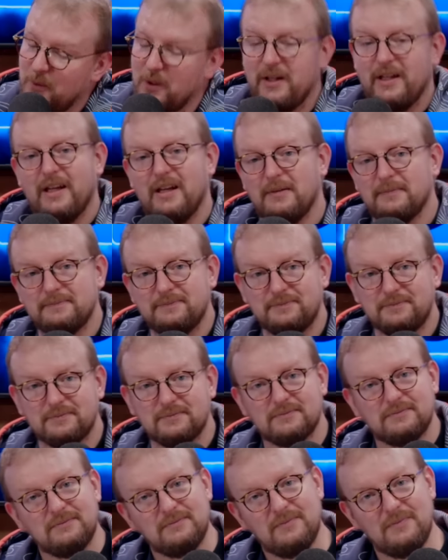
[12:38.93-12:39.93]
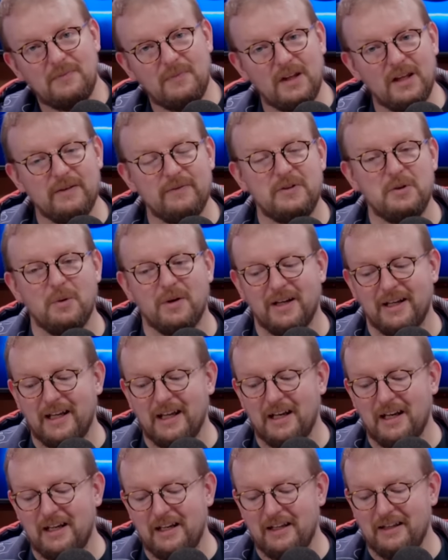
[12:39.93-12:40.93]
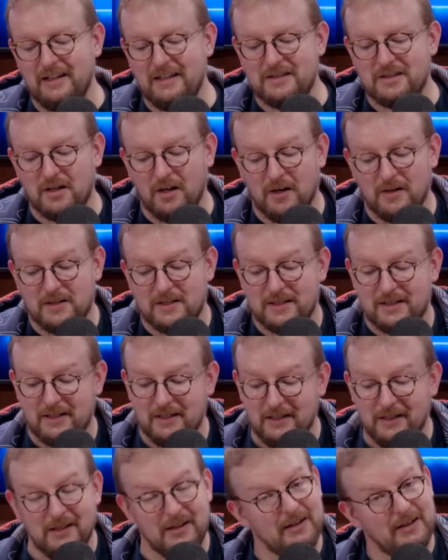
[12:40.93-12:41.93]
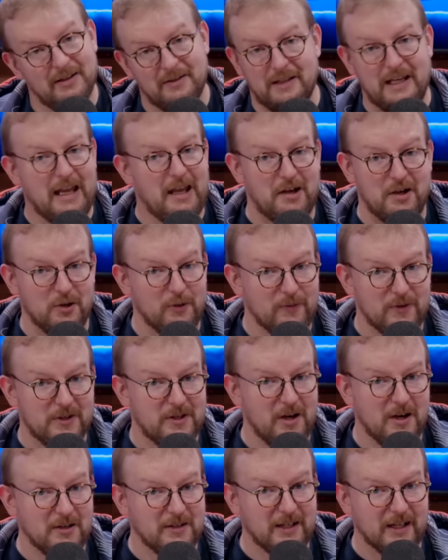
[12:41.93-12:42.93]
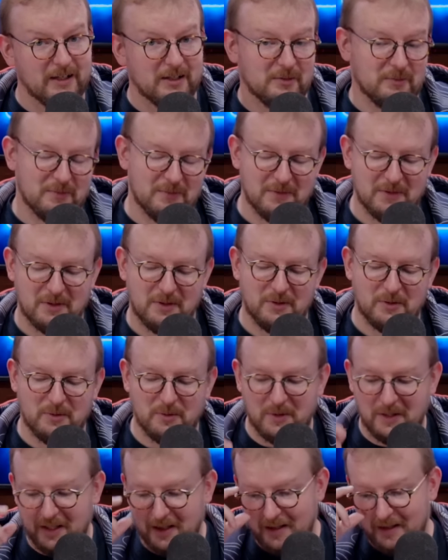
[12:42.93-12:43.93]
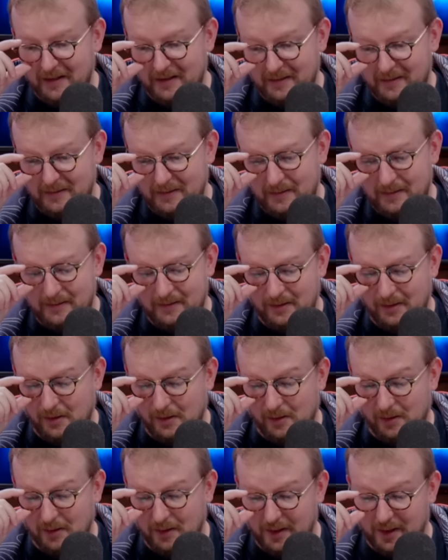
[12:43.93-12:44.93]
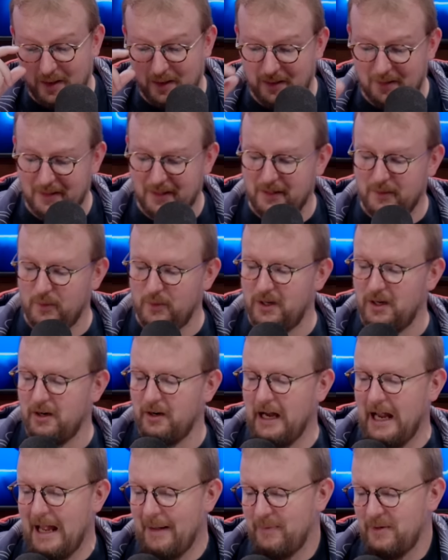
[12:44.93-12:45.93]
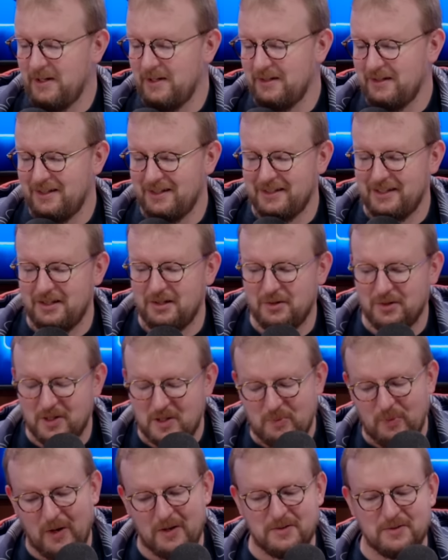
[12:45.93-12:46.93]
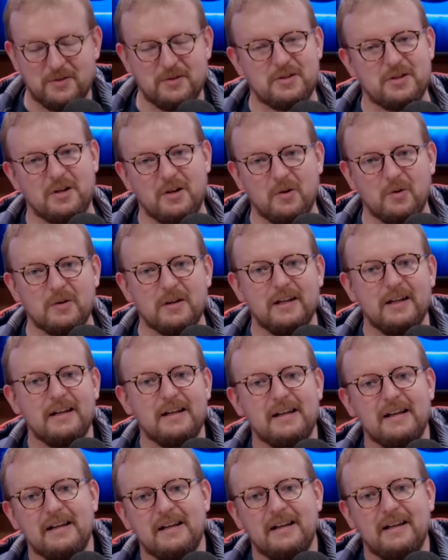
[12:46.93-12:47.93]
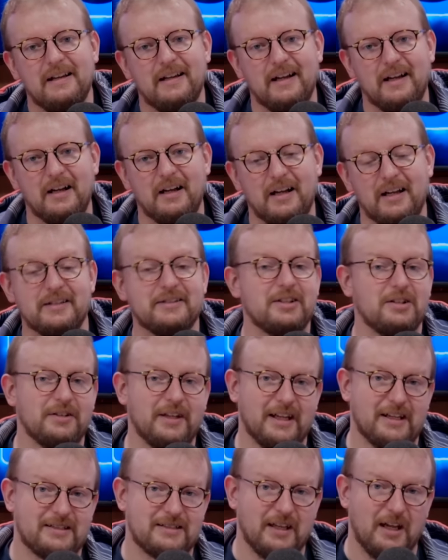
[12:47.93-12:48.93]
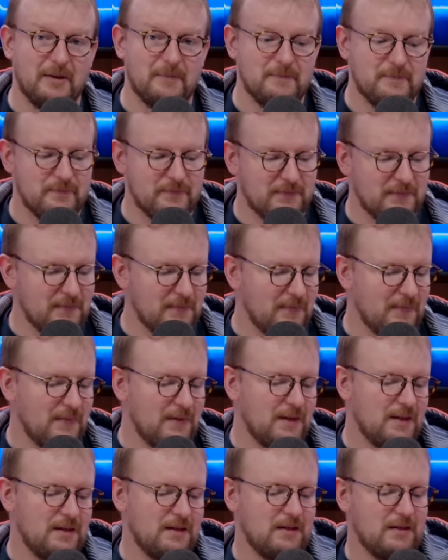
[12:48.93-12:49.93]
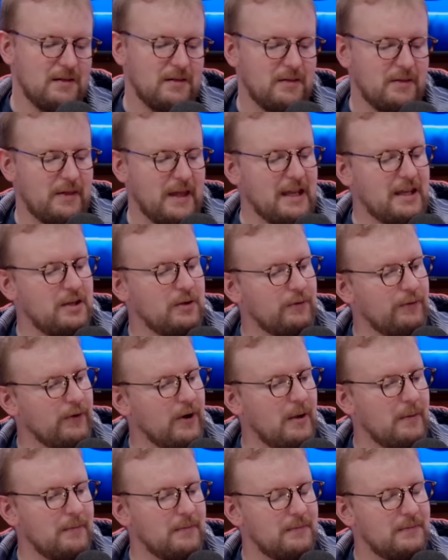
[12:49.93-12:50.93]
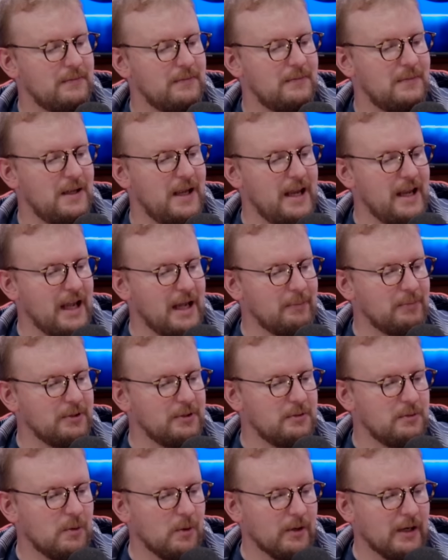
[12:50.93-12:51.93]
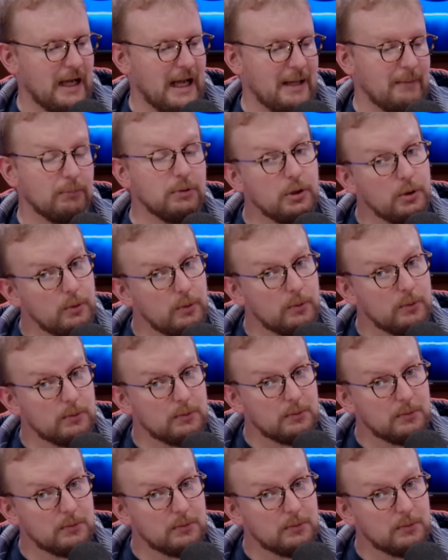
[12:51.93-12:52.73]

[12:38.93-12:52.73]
Well, hey, if you want to get any of these cards, head on over to Card Kingdom, who we are happy to continue to sponsor the show. Until next time, thank you from AI Blue, or iBlue,